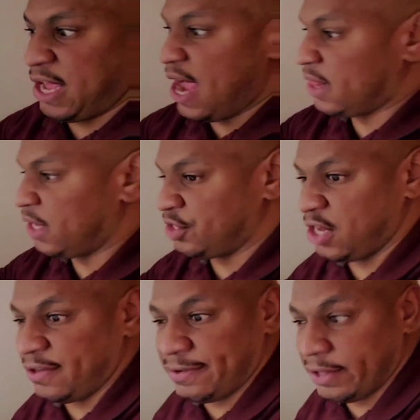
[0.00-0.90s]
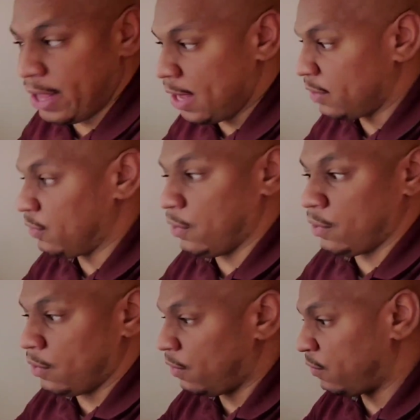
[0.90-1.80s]
cat that sheds a lot,
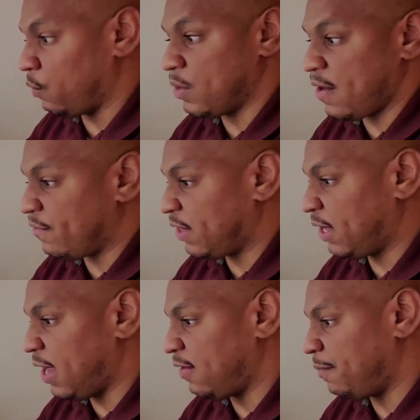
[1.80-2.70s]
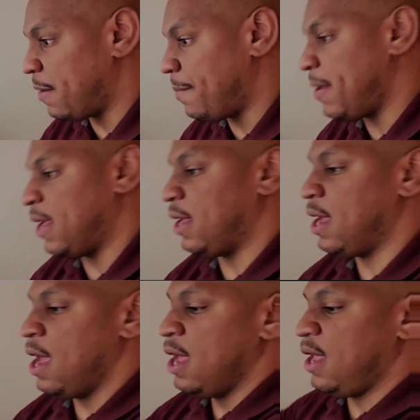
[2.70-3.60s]
dogs, whatever the case may be,